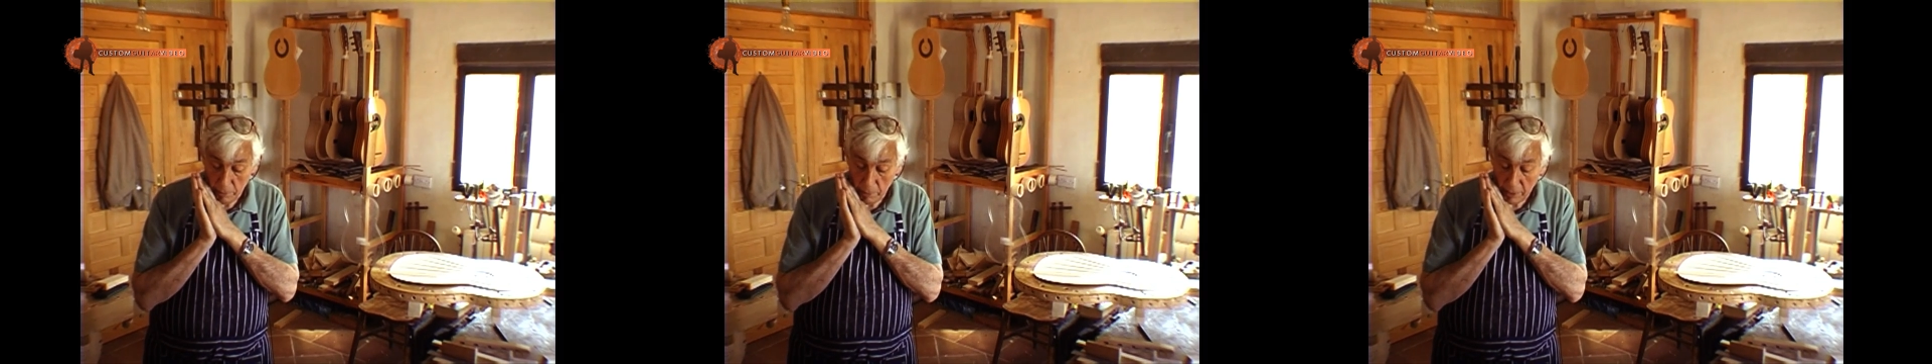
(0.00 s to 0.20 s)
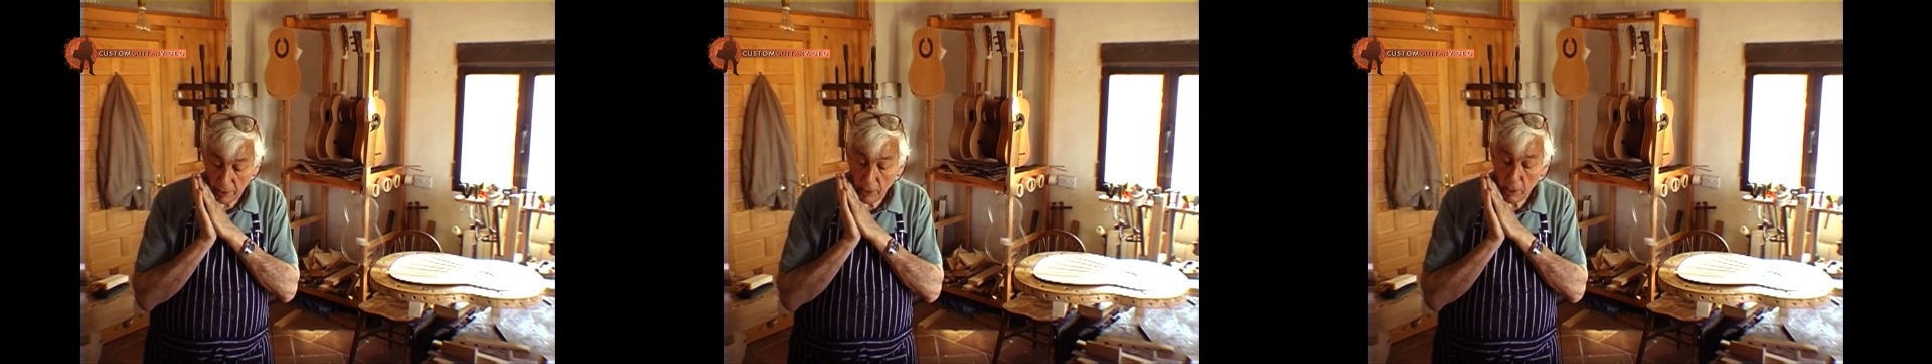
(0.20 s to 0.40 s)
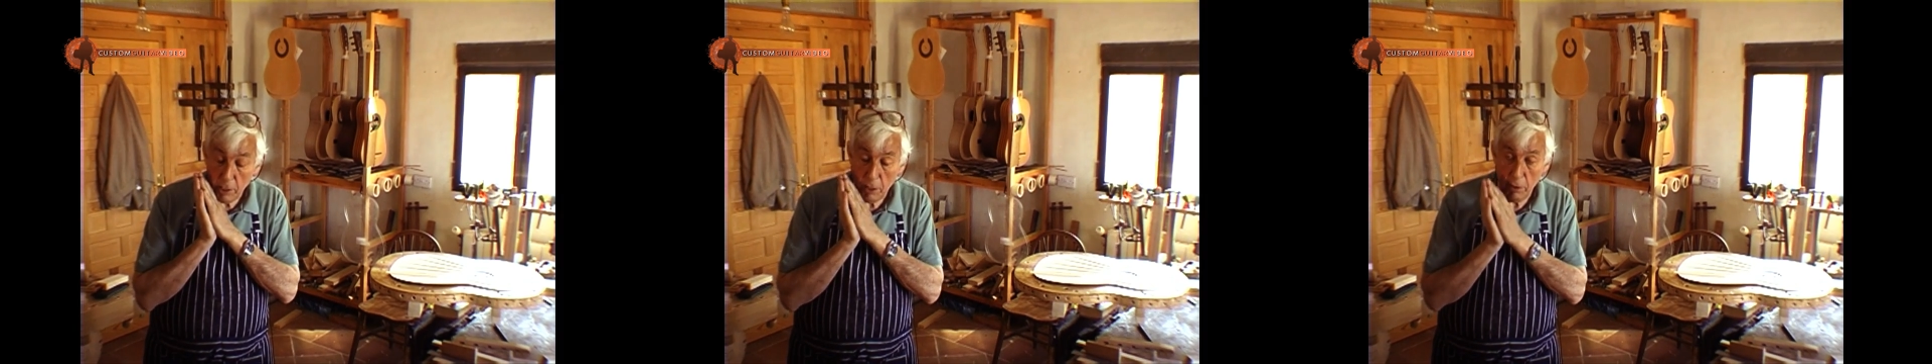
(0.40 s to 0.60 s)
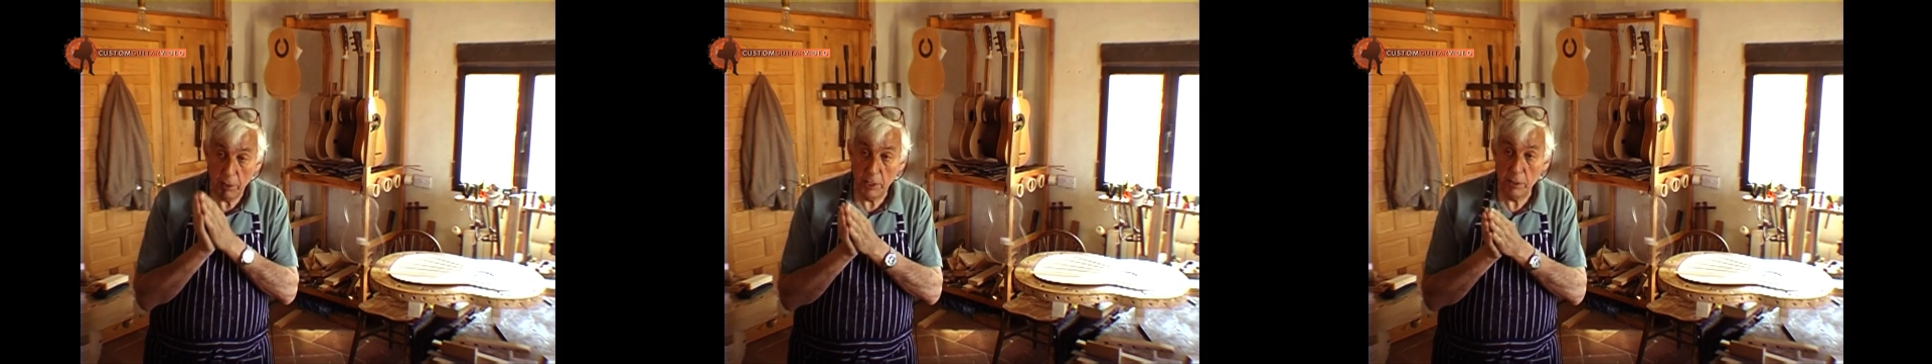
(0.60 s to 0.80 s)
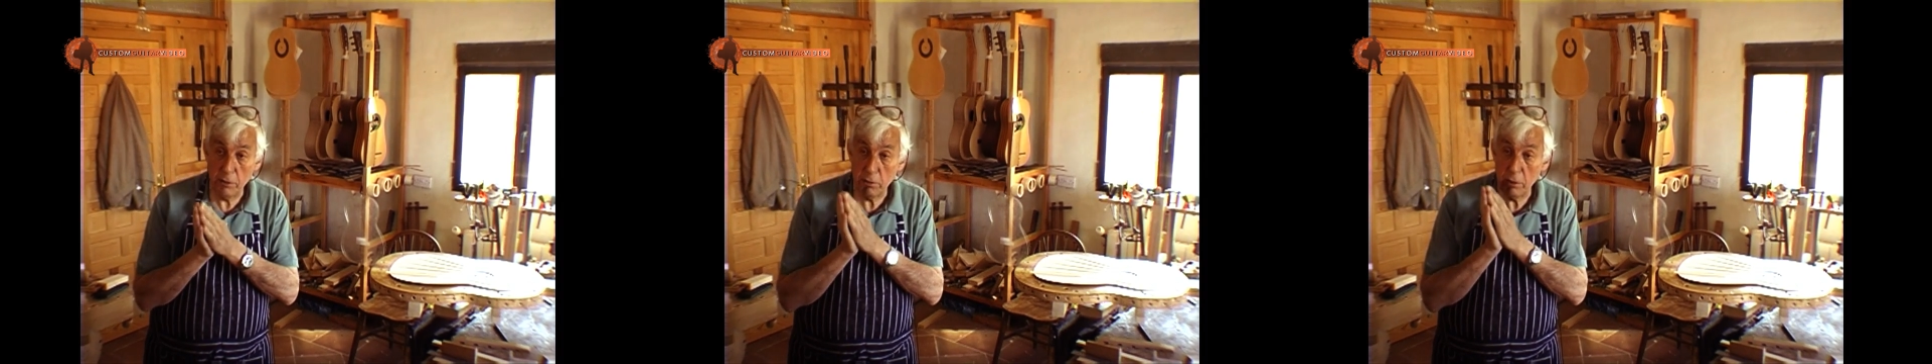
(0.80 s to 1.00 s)
very
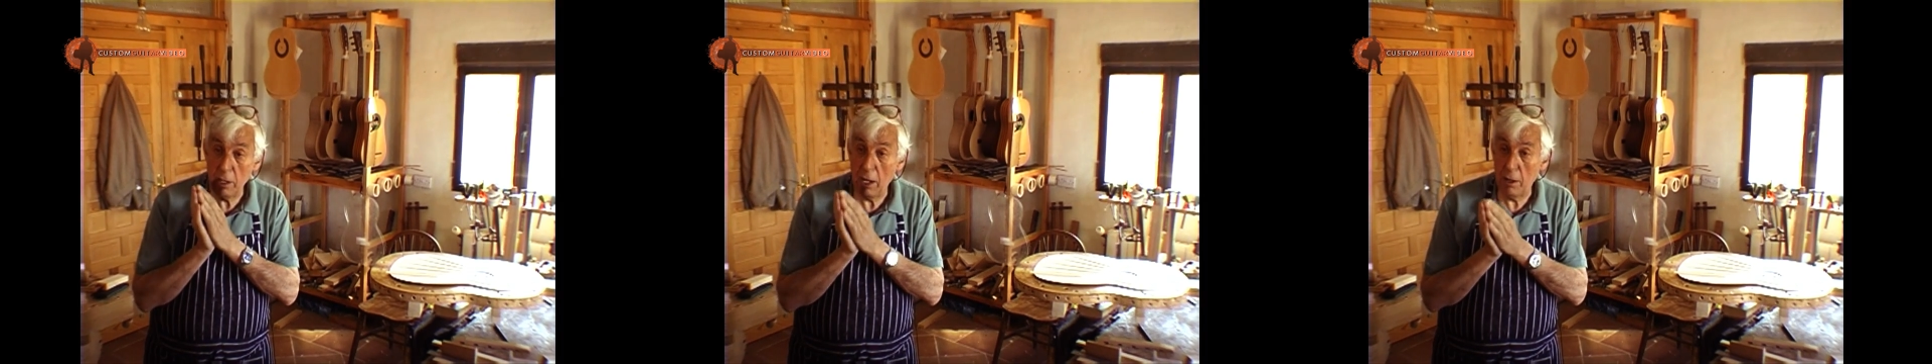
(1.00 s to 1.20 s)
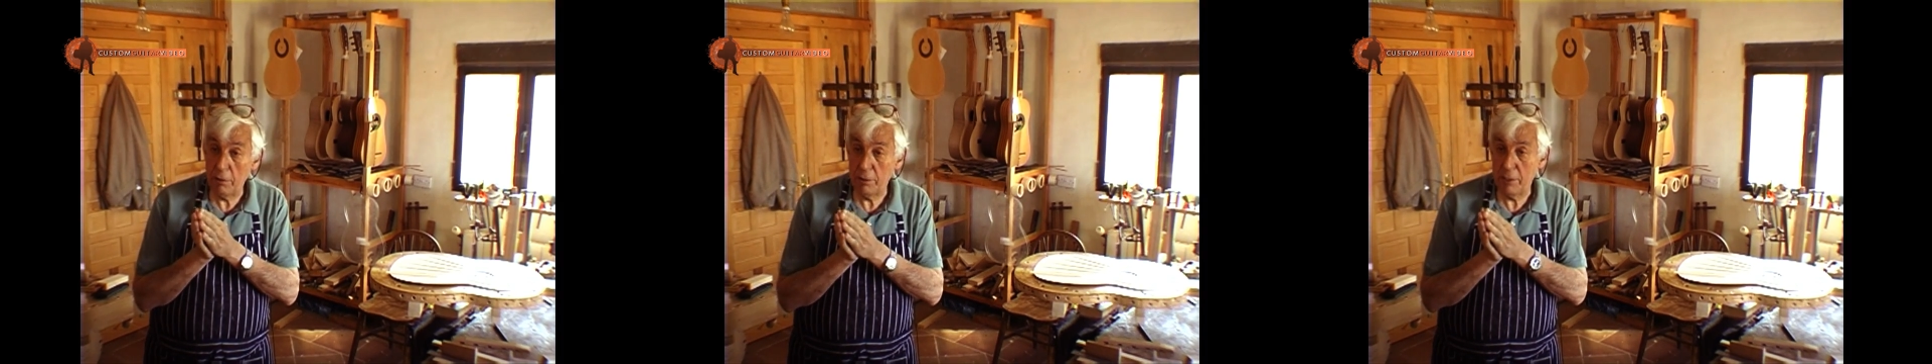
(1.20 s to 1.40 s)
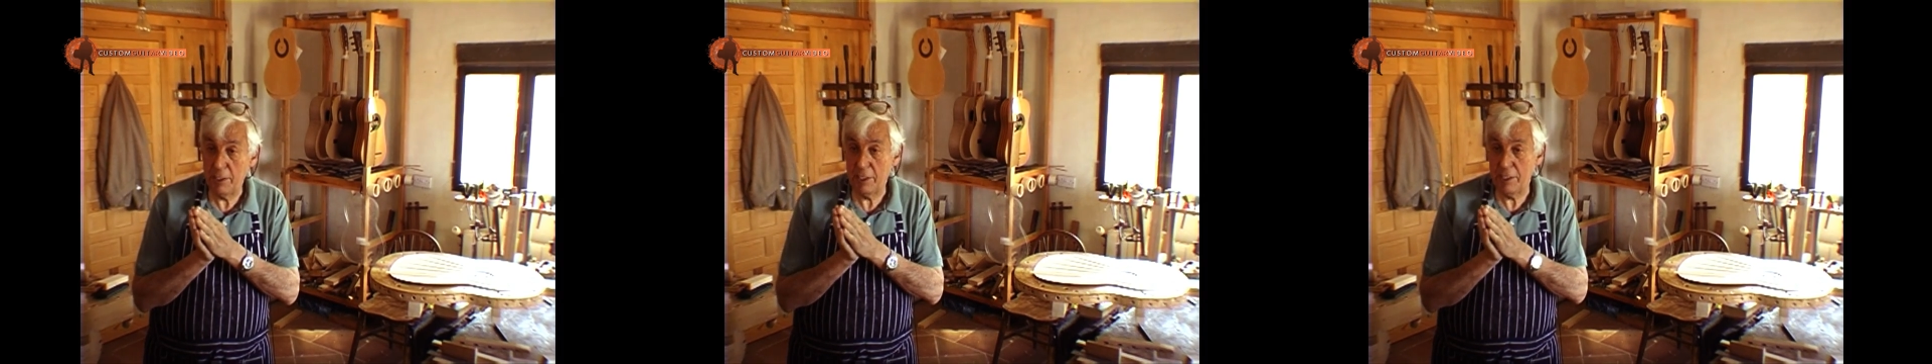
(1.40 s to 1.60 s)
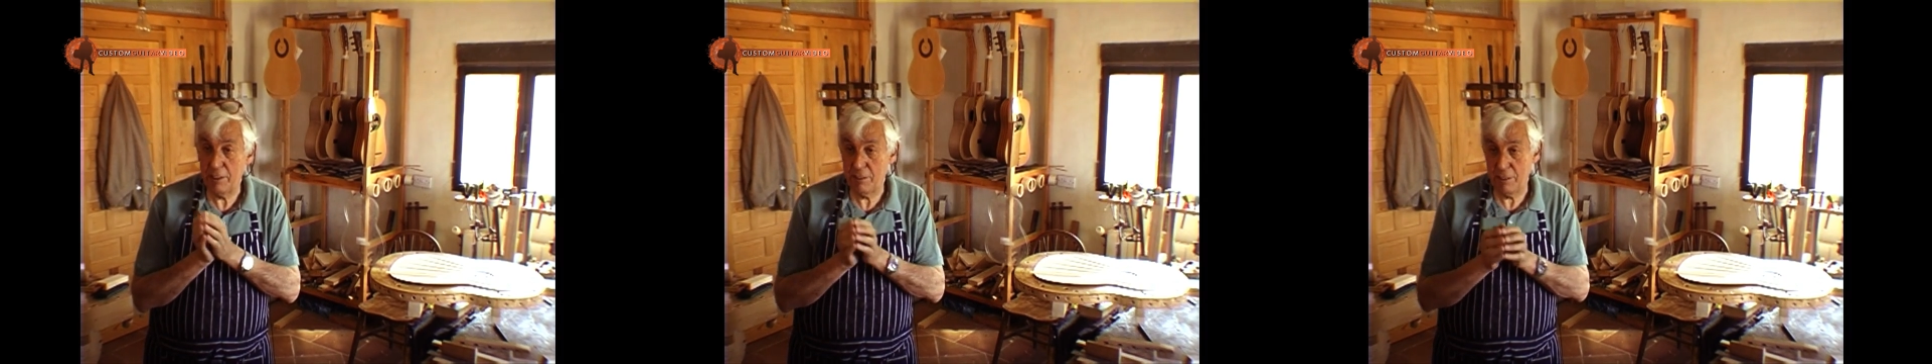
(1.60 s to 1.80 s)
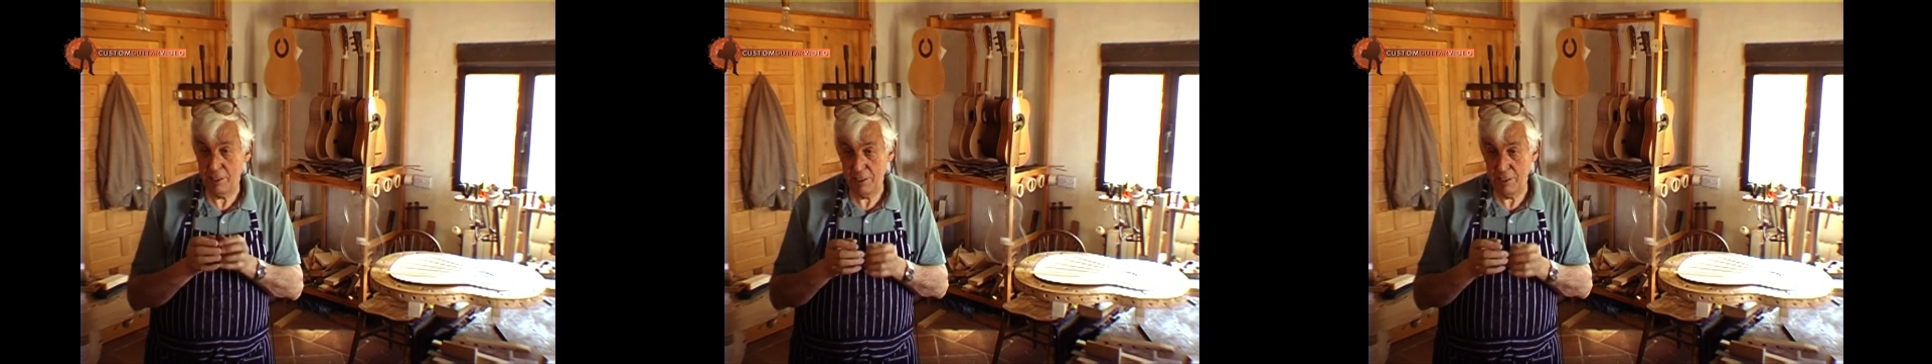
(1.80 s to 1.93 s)
clean sounding,